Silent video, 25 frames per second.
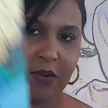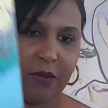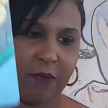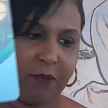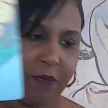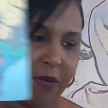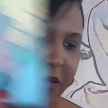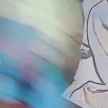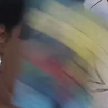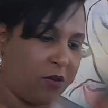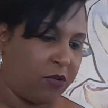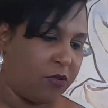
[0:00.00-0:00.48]

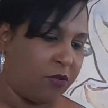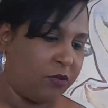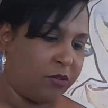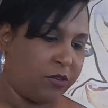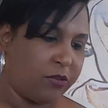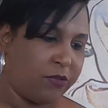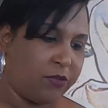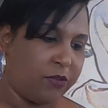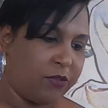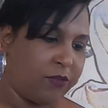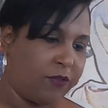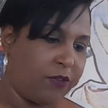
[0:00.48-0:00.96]
Pentacles
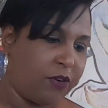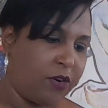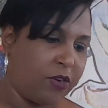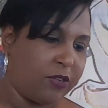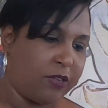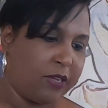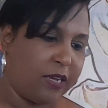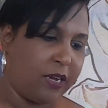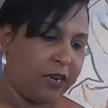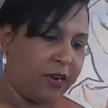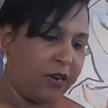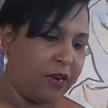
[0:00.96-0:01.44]
in
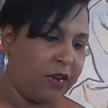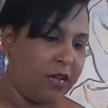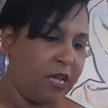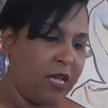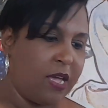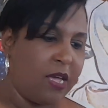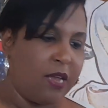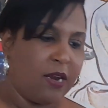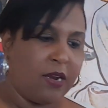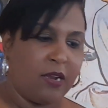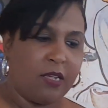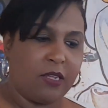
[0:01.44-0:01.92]
reverse here.
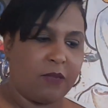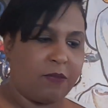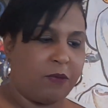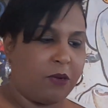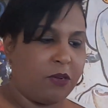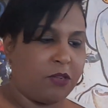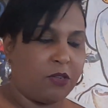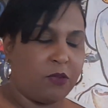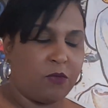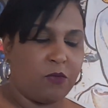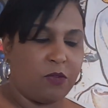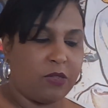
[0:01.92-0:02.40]
This
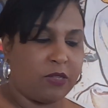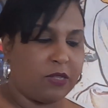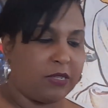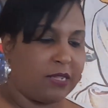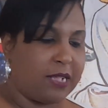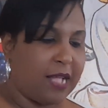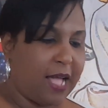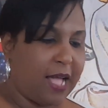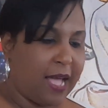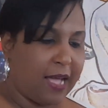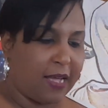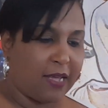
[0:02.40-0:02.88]
person was
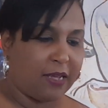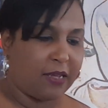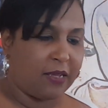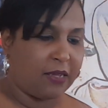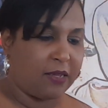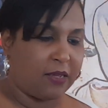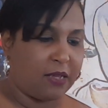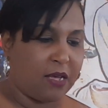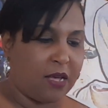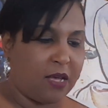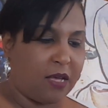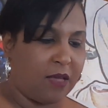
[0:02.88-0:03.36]
not
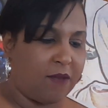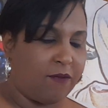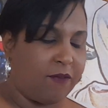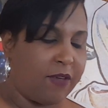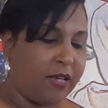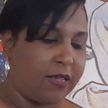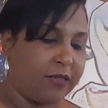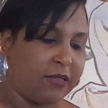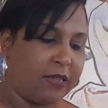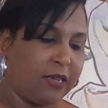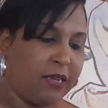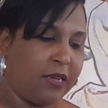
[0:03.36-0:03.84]

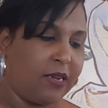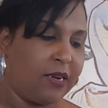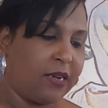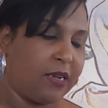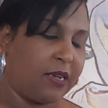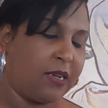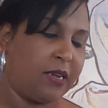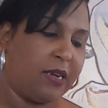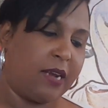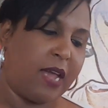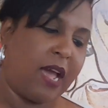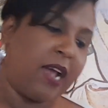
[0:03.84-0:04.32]
investing in a
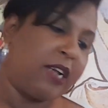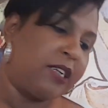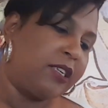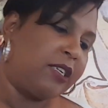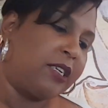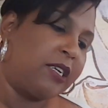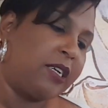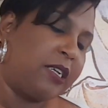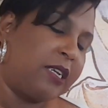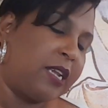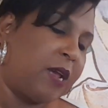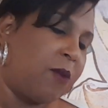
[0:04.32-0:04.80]

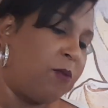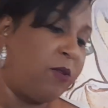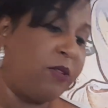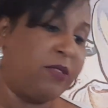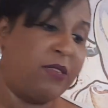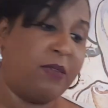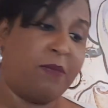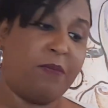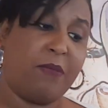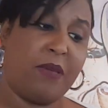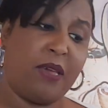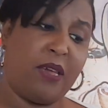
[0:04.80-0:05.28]
connection. They
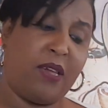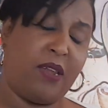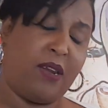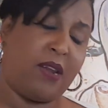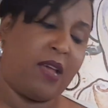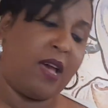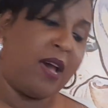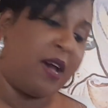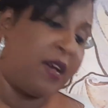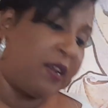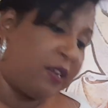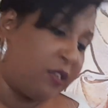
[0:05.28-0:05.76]
wasn't being
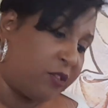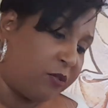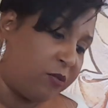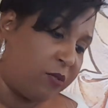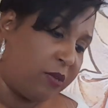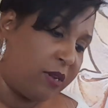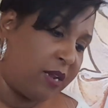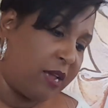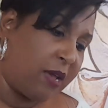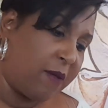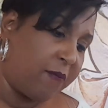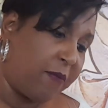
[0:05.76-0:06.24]
honest
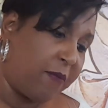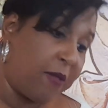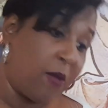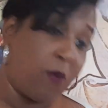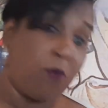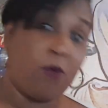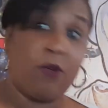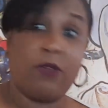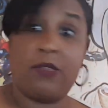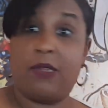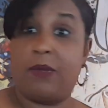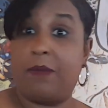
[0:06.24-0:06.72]
with them. They
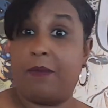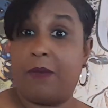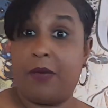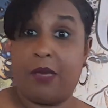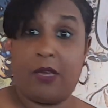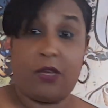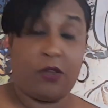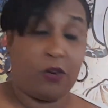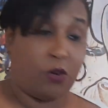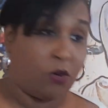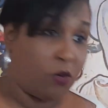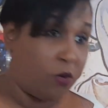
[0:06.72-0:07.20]
wasn't
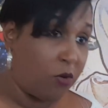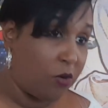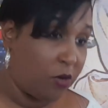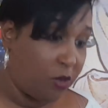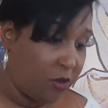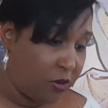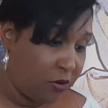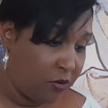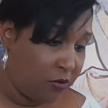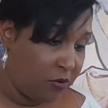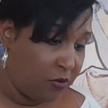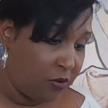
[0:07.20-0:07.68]
being
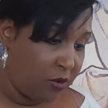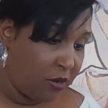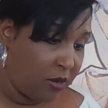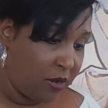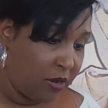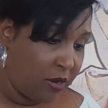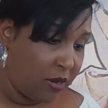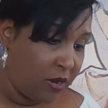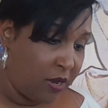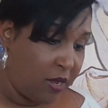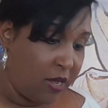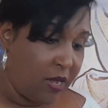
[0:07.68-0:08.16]
loyal.
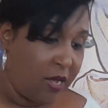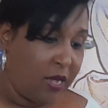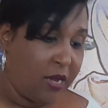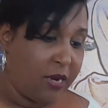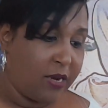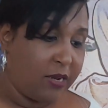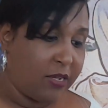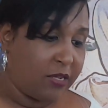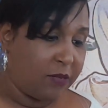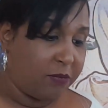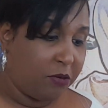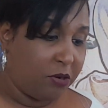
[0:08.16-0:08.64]

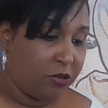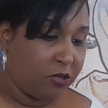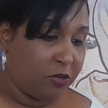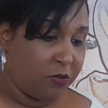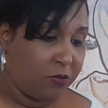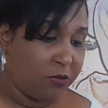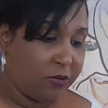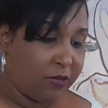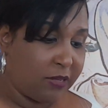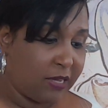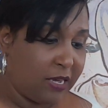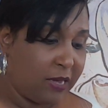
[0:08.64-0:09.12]
This
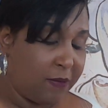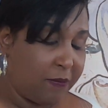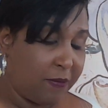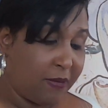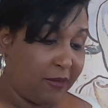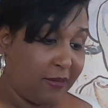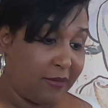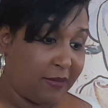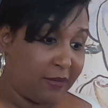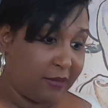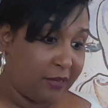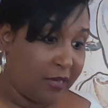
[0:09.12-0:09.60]
person was
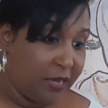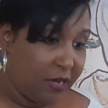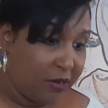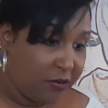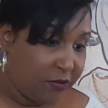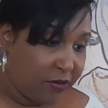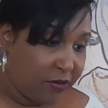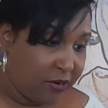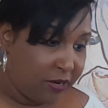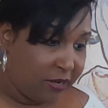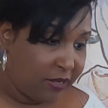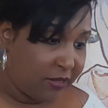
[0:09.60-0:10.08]
keeping
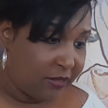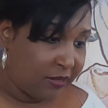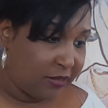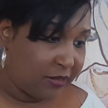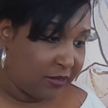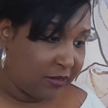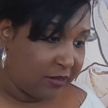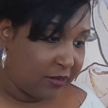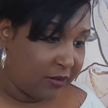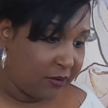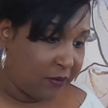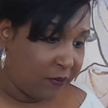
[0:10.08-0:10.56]
secrets.